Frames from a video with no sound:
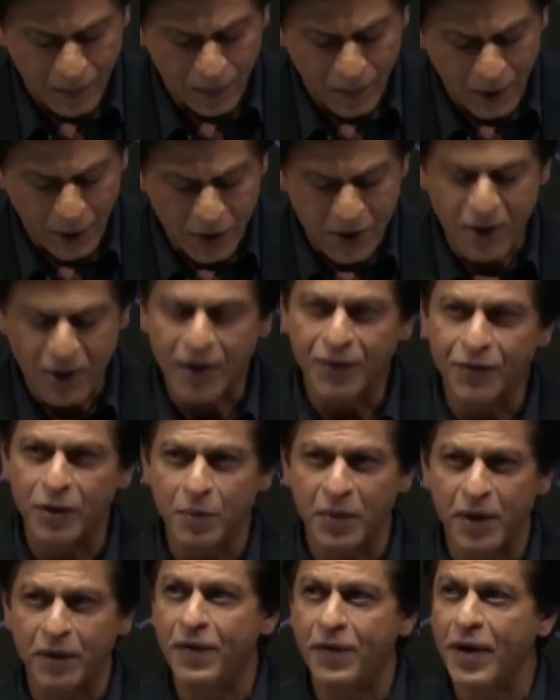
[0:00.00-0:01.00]
I was sitting with
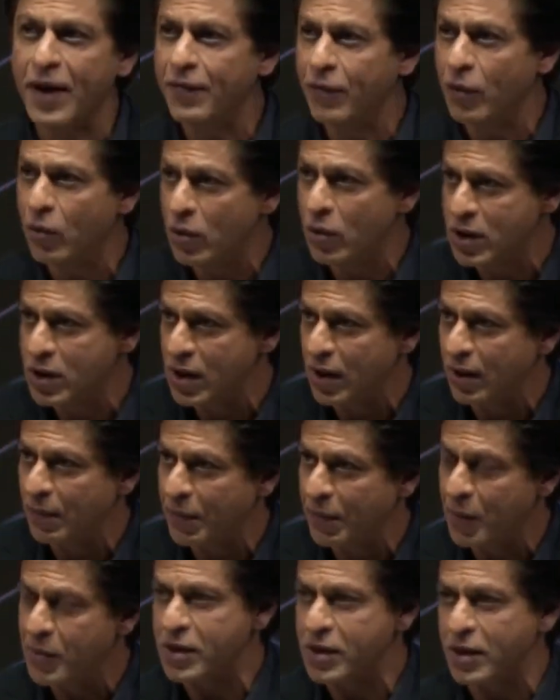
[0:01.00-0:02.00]
my 5-year-old son,
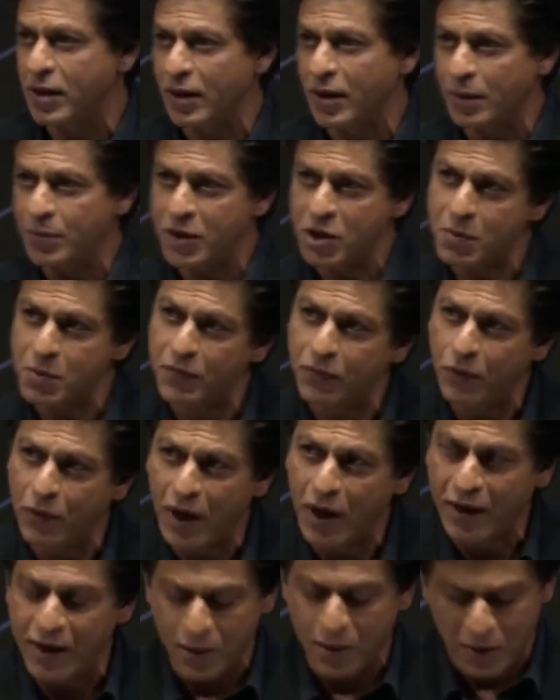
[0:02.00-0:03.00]
babysitting him just before
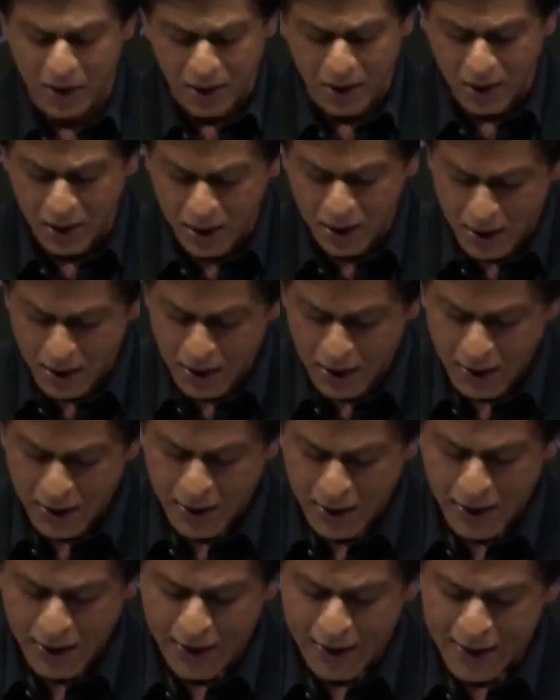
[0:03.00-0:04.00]
I came here,
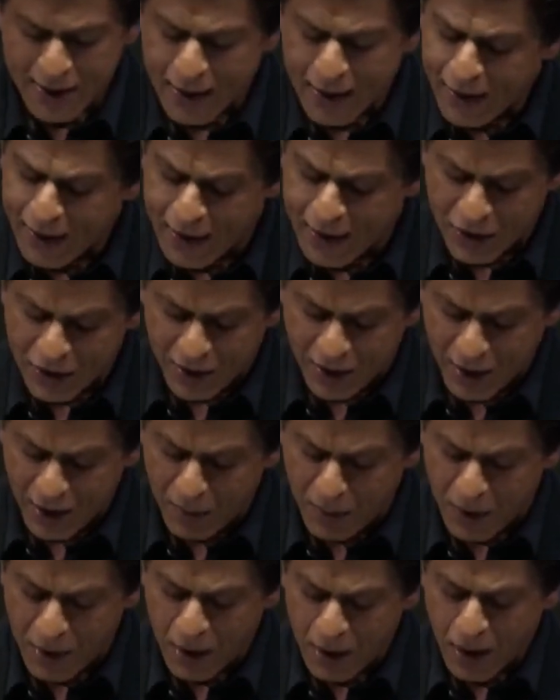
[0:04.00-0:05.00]
and suddenly he
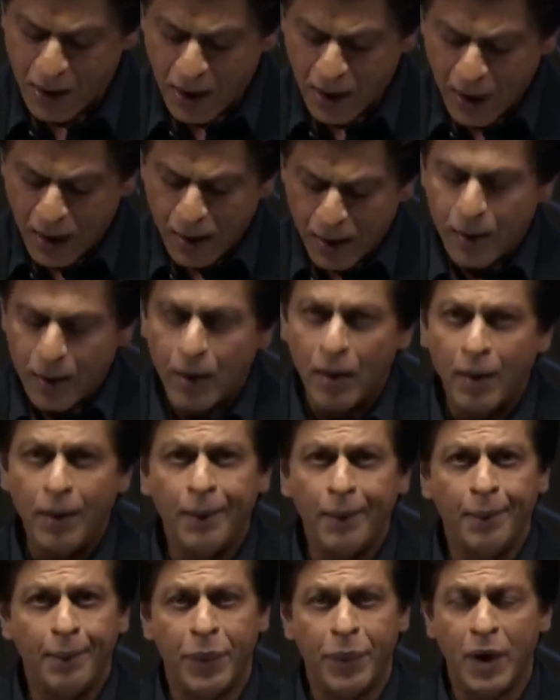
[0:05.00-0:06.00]
screamed,
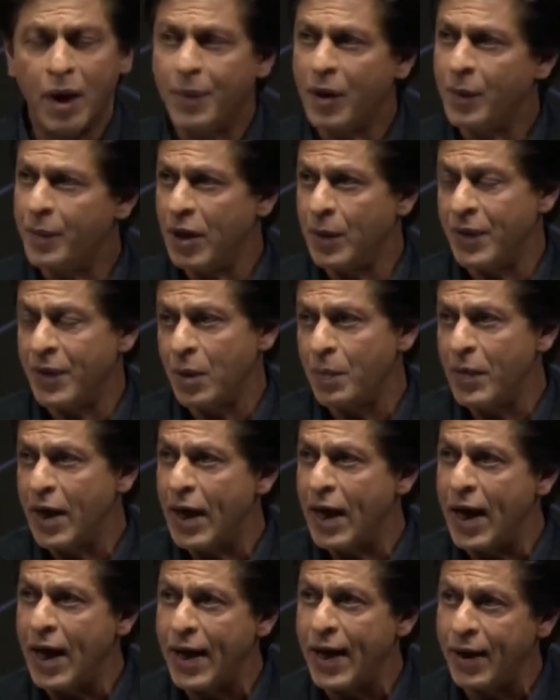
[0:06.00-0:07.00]
"Papa, Papa, my
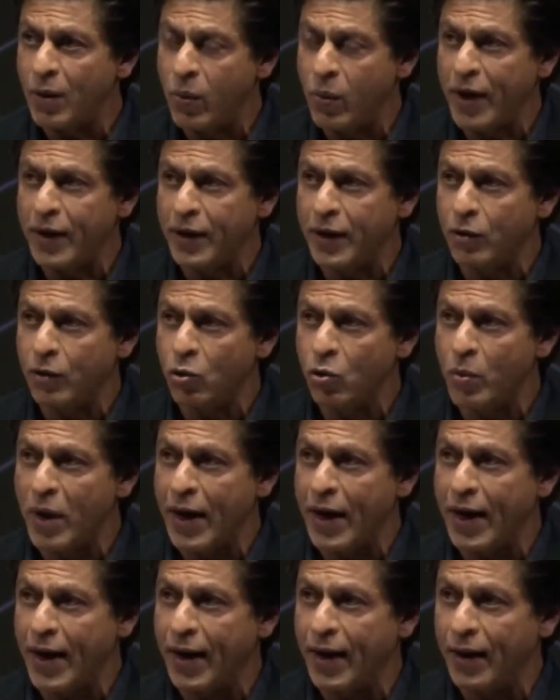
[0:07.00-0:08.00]
eye went into my
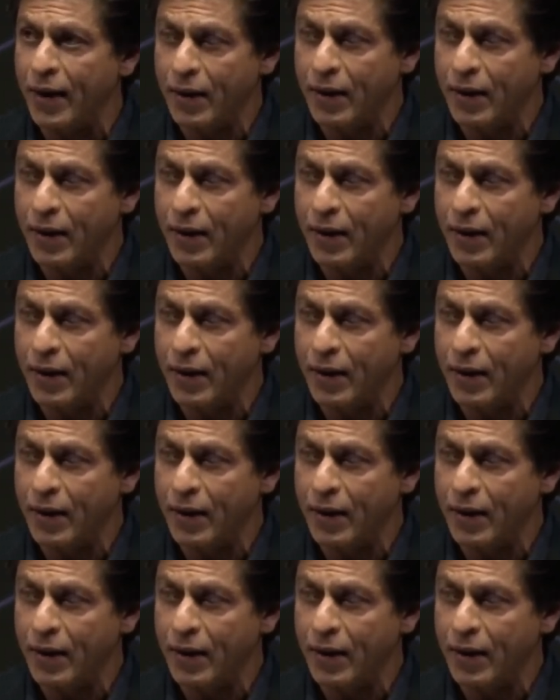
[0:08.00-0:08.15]
hair.